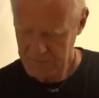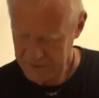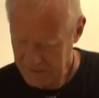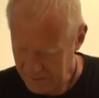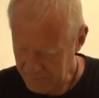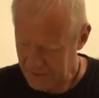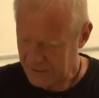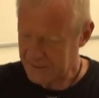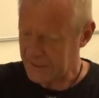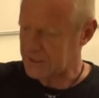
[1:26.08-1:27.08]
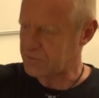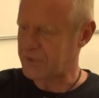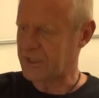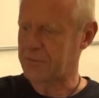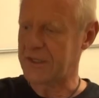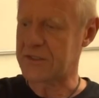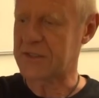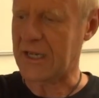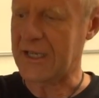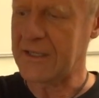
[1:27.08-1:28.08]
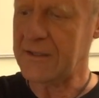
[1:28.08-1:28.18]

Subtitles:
We want to show this in a little experiment